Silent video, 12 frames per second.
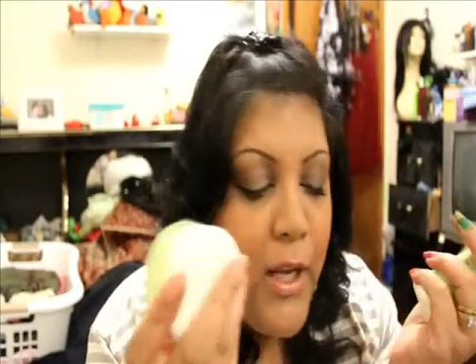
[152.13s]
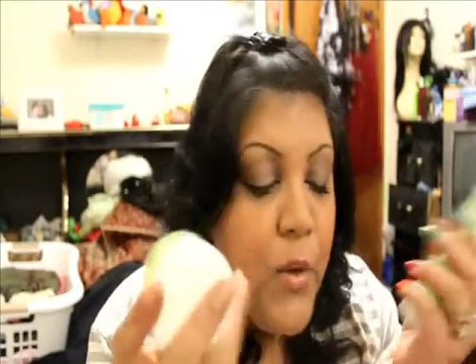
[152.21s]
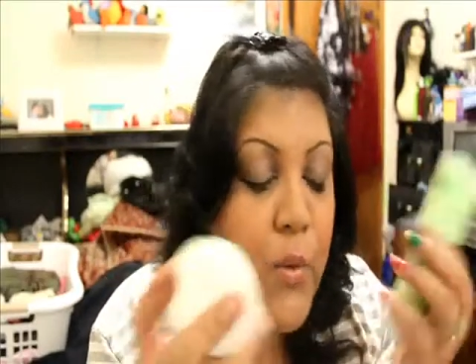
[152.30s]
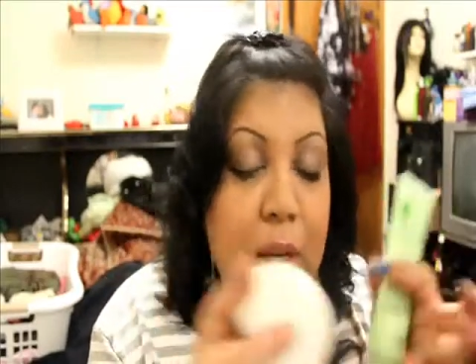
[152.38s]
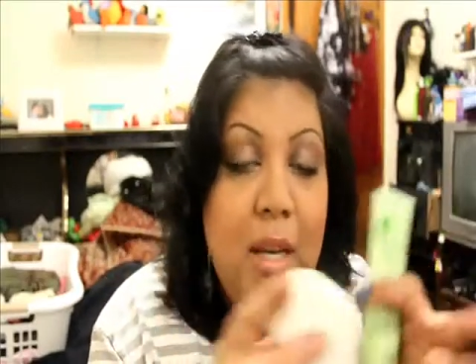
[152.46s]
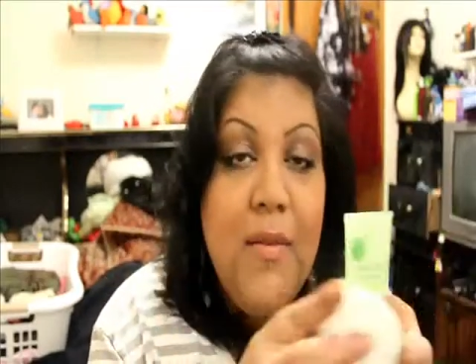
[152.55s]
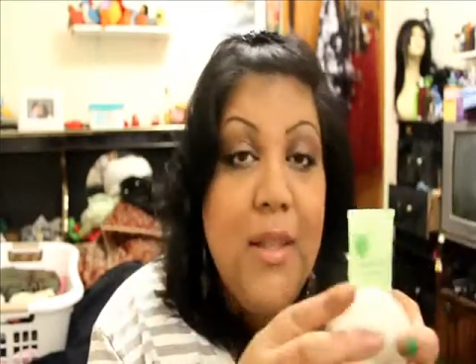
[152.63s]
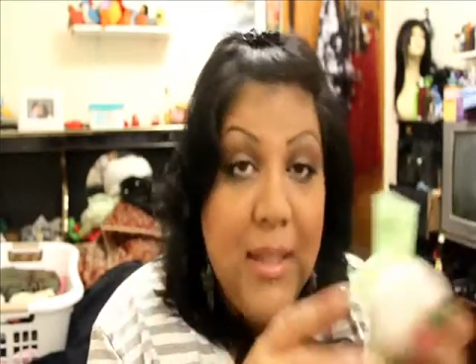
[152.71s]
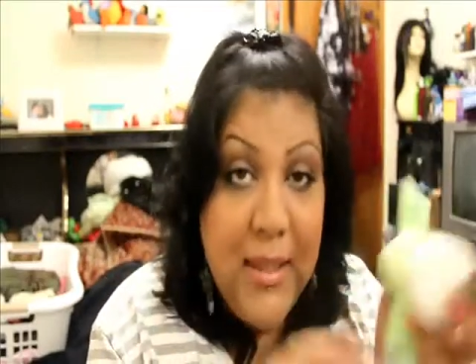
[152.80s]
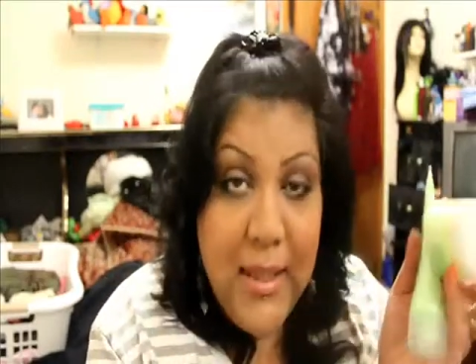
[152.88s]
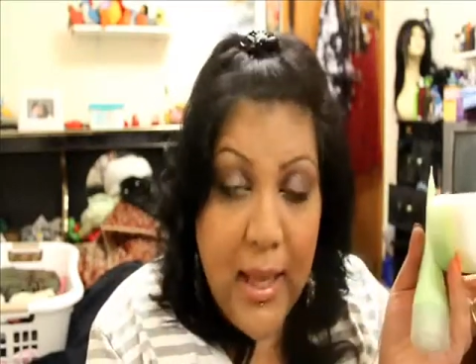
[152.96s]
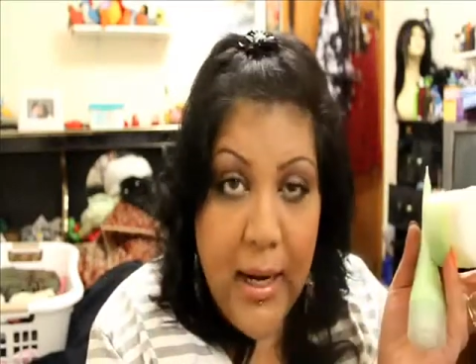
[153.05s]
and you can even
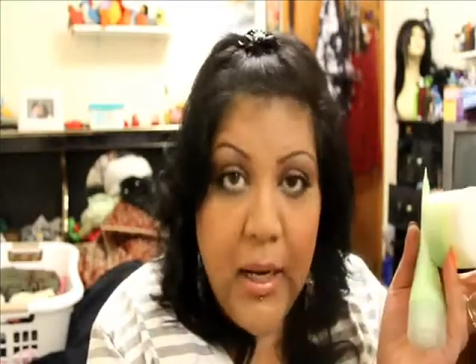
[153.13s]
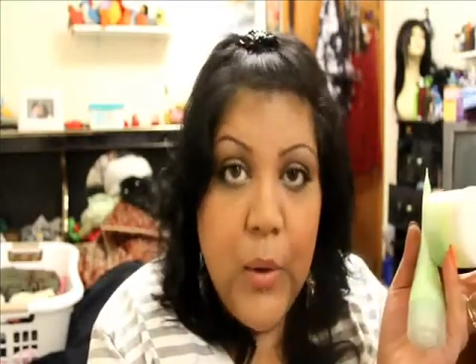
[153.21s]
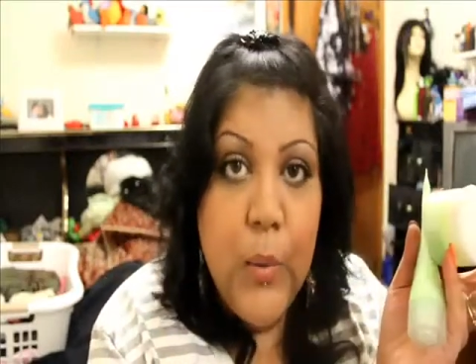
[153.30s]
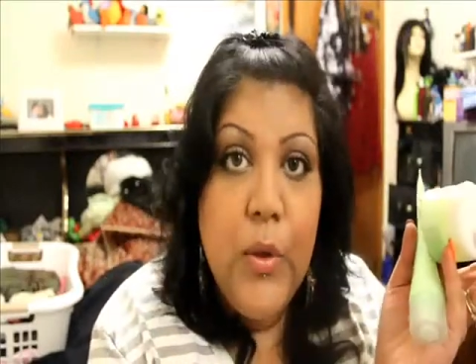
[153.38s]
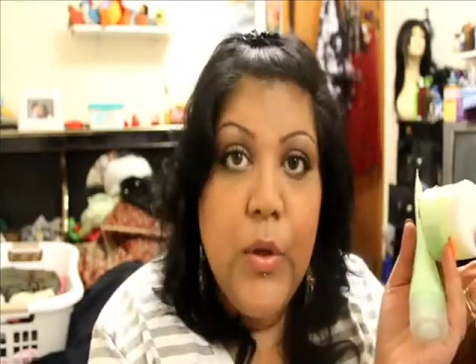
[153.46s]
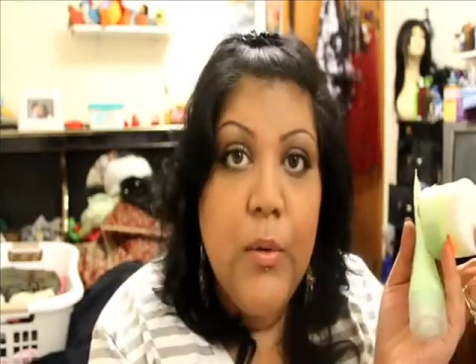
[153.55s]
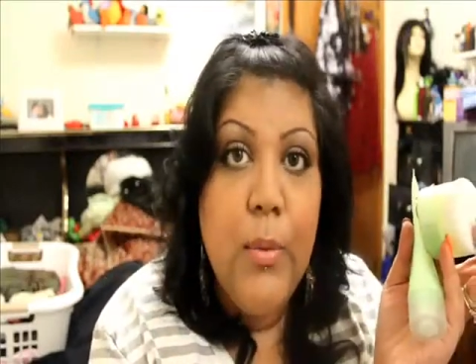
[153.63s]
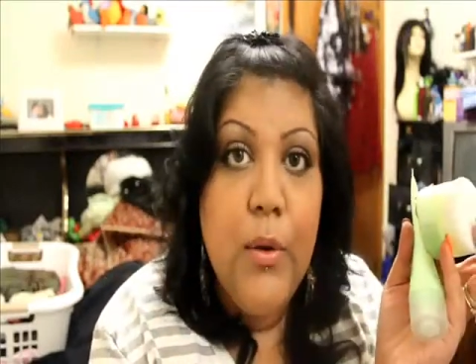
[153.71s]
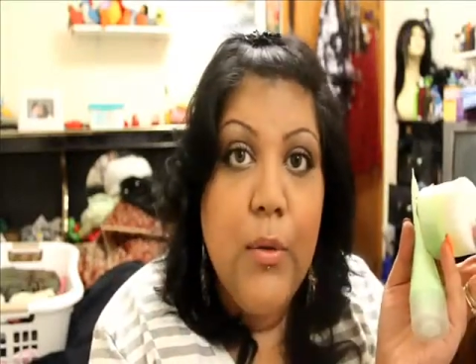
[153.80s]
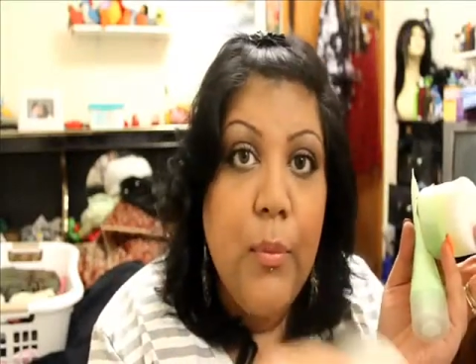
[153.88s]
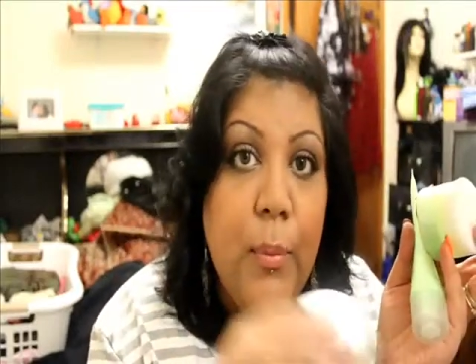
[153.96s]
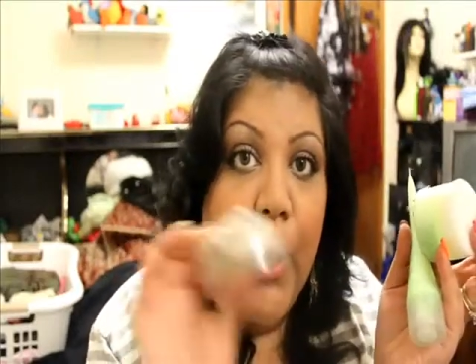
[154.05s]
set it with your
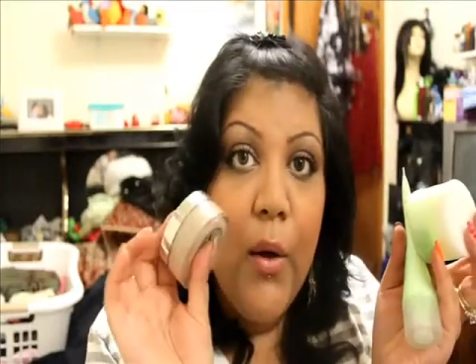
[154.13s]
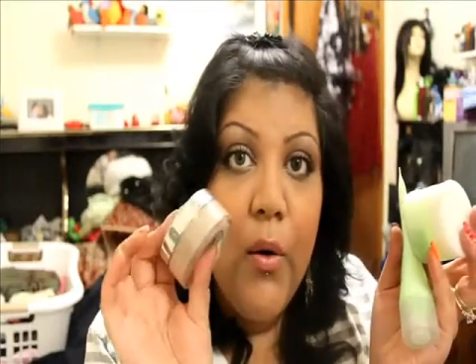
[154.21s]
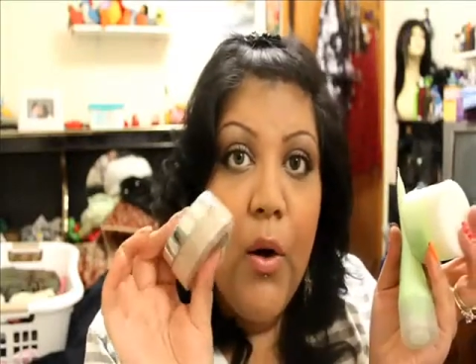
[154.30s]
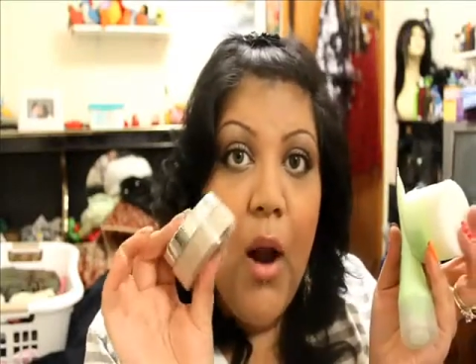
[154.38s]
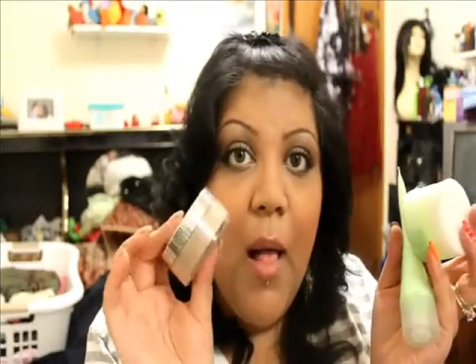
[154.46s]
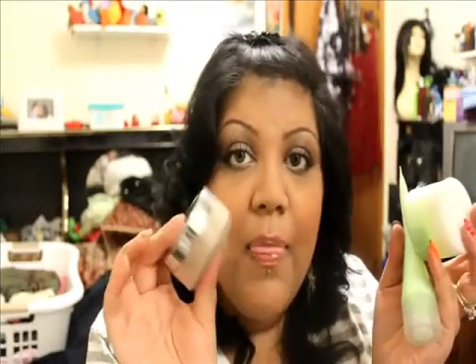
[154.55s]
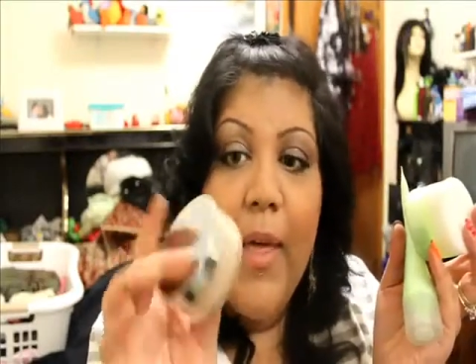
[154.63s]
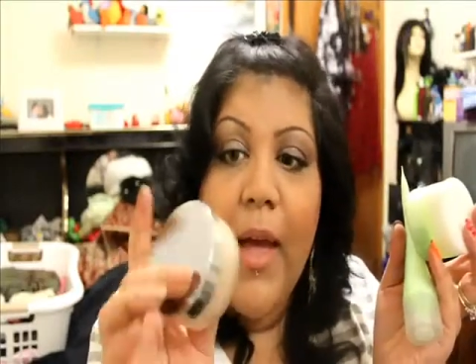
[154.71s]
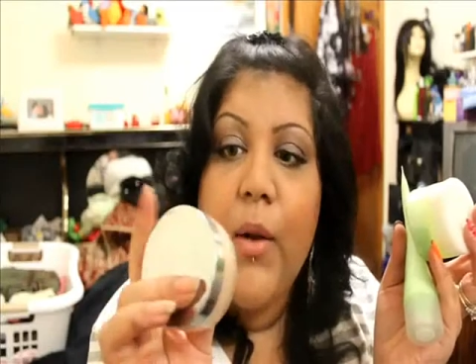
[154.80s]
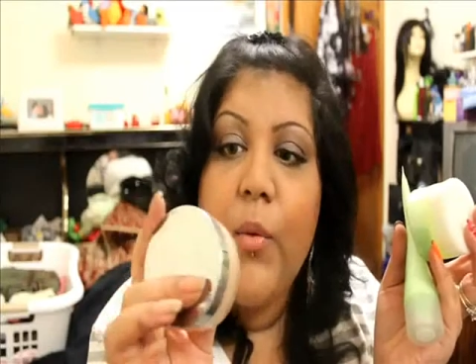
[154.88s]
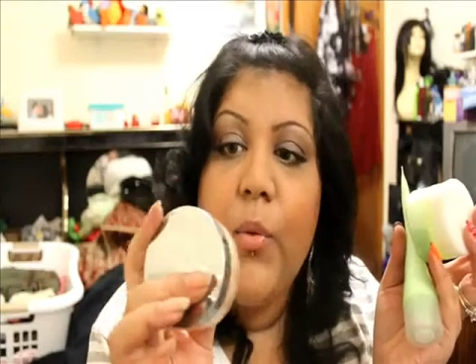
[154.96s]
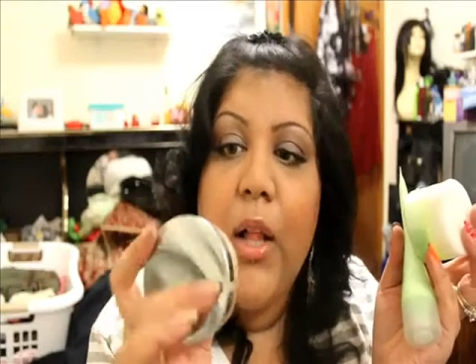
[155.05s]
mineral powder, and
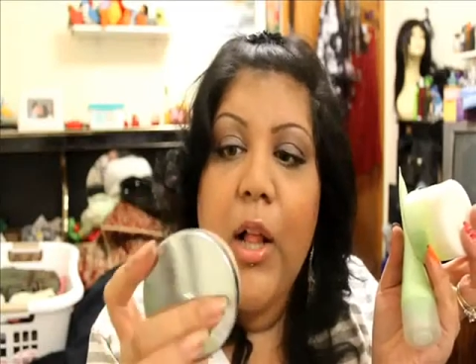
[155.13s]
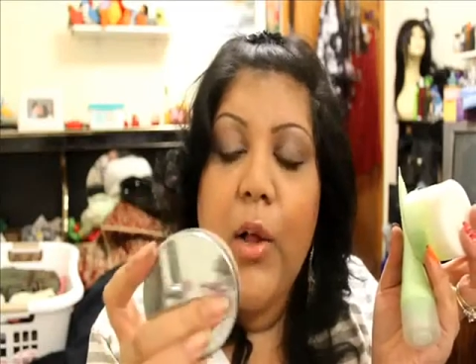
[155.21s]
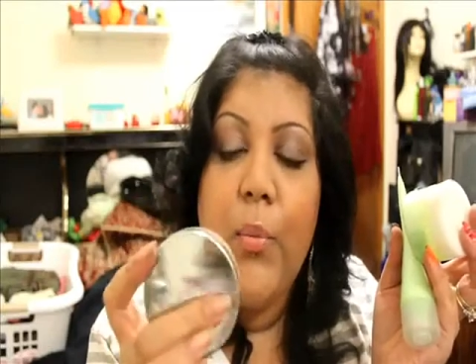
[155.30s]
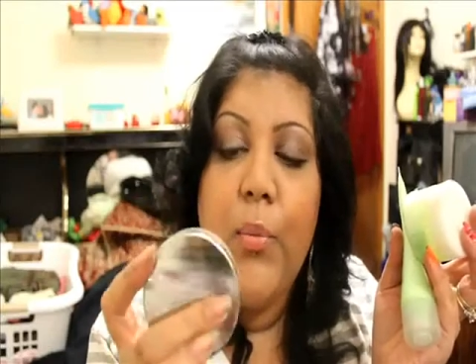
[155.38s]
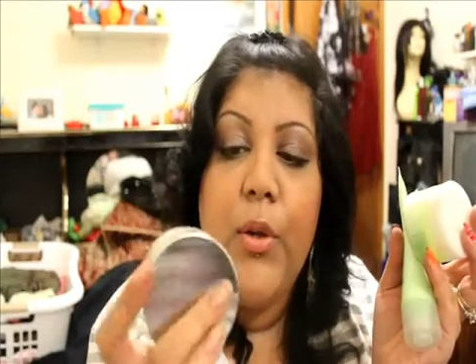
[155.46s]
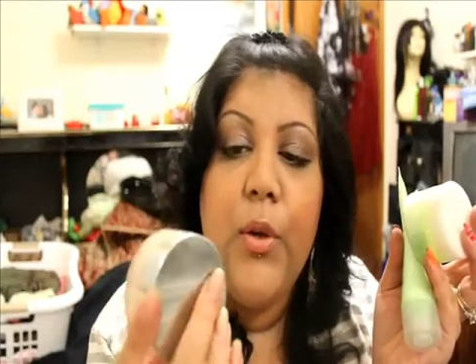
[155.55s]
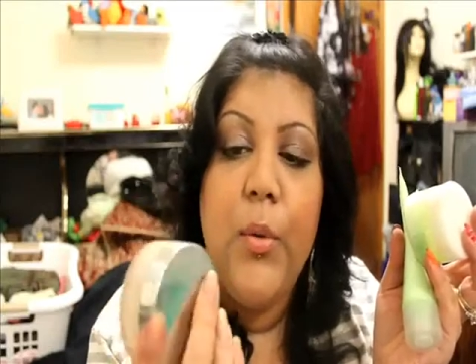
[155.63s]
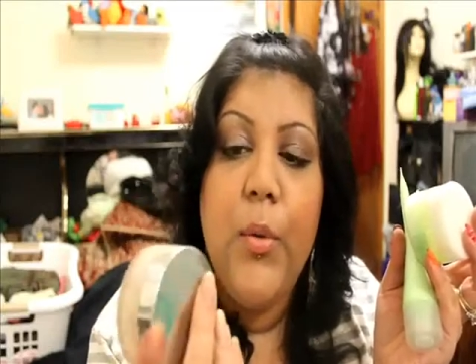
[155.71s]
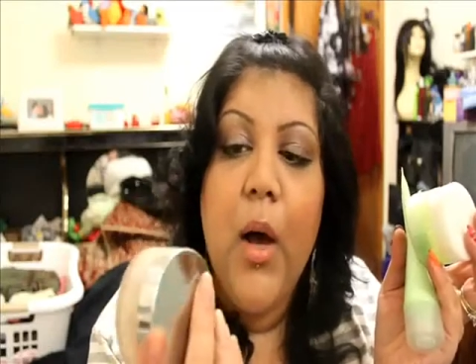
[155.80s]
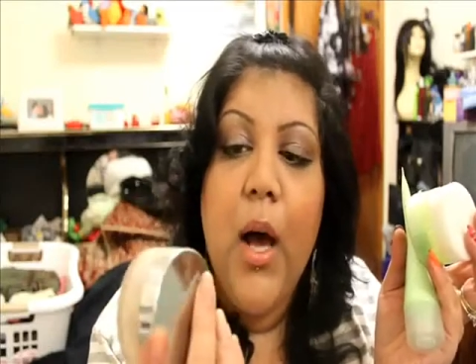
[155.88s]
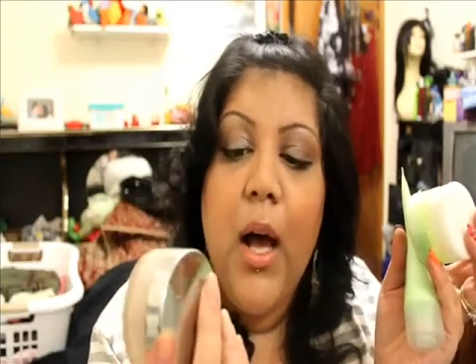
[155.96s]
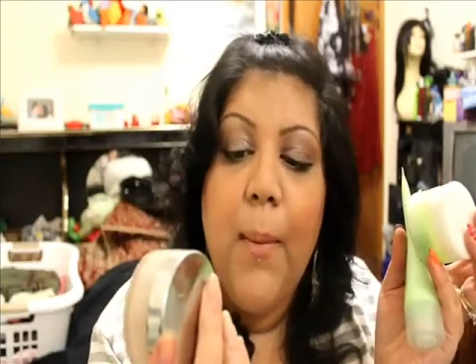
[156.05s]
that will help you